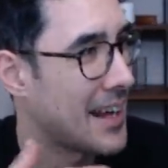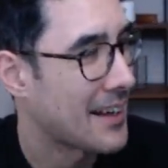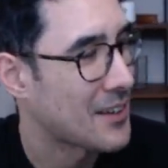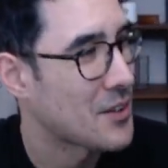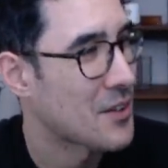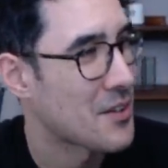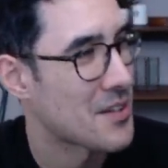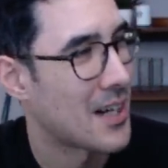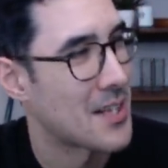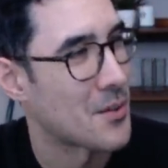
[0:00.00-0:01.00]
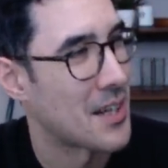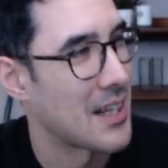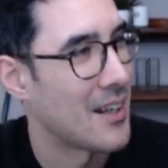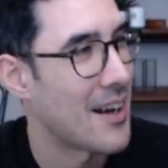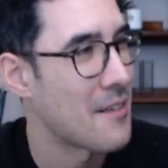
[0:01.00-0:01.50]
yeah, good good title here,
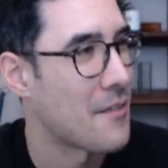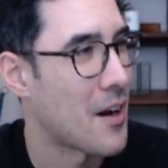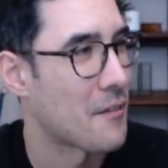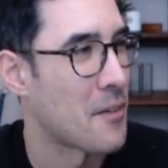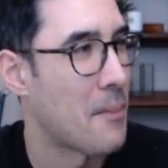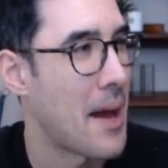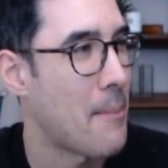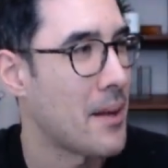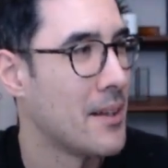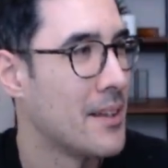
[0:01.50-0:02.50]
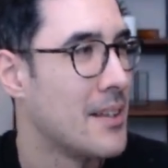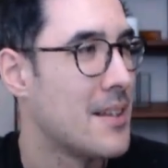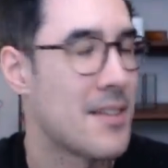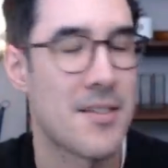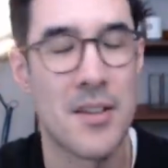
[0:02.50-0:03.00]
Life After PEP.
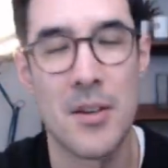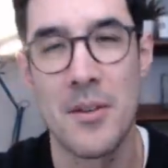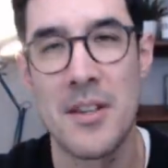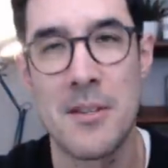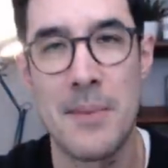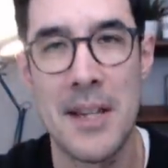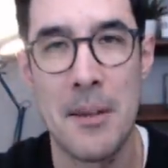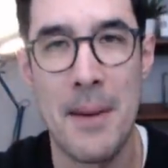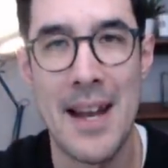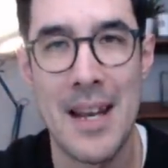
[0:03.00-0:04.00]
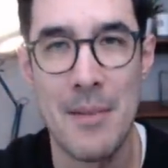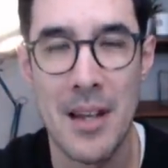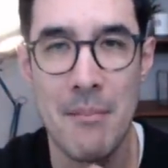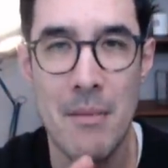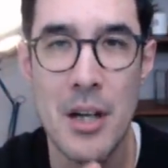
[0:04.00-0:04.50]
So this being the
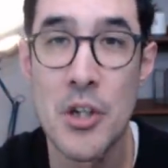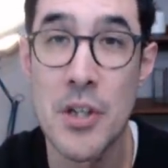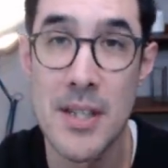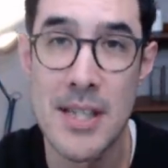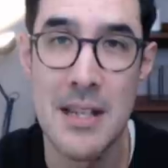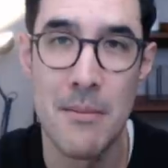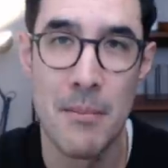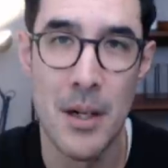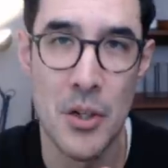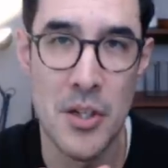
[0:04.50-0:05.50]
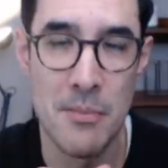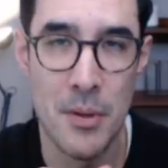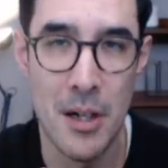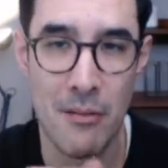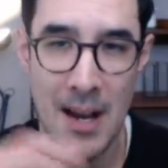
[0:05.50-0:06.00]
pandemic emergency purchase
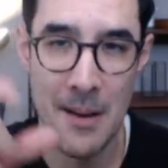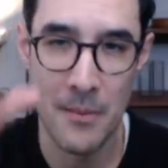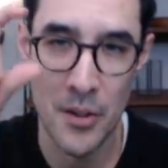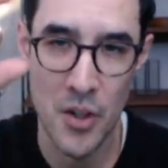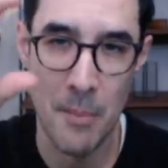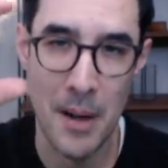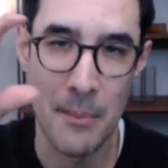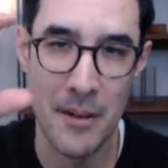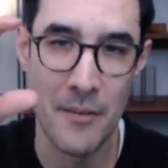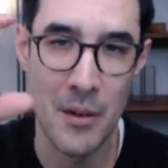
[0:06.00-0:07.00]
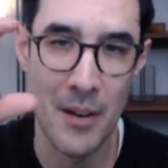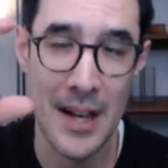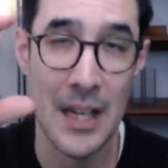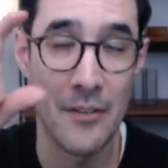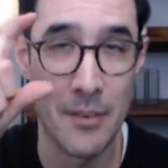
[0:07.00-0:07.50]
program, the top up, if you
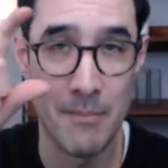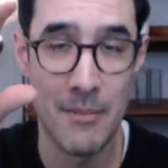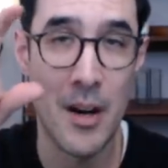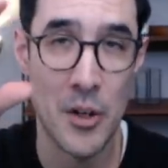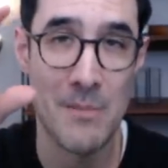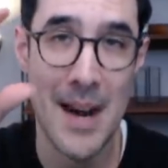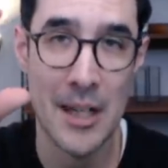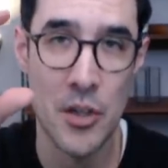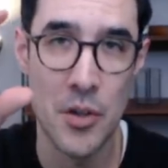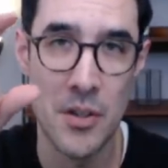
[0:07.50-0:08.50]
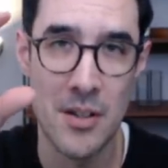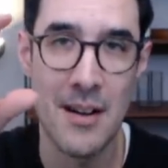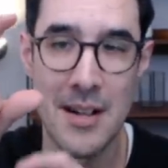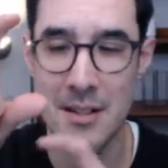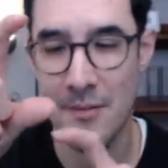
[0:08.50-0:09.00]
like, of a large magnitude
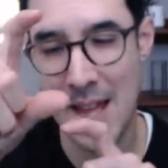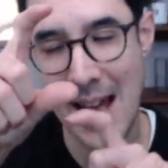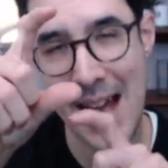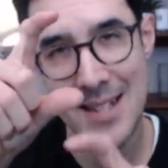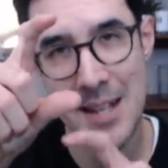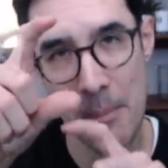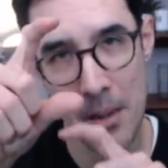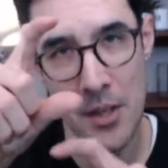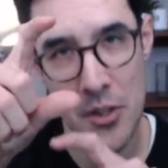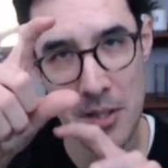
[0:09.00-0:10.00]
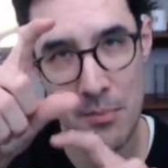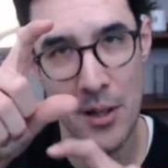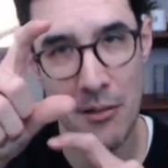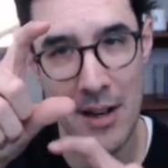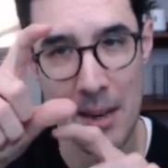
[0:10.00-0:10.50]
size of their asset purchase
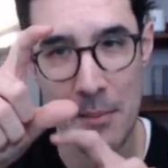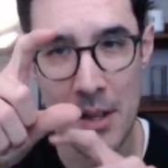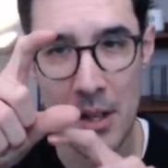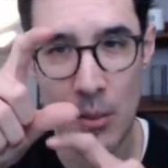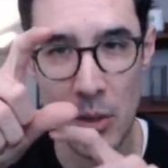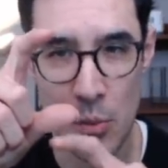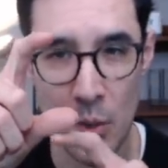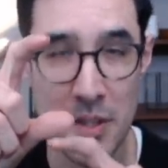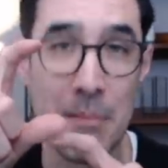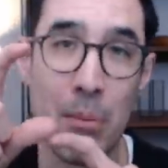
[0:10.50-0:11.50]
program, which was in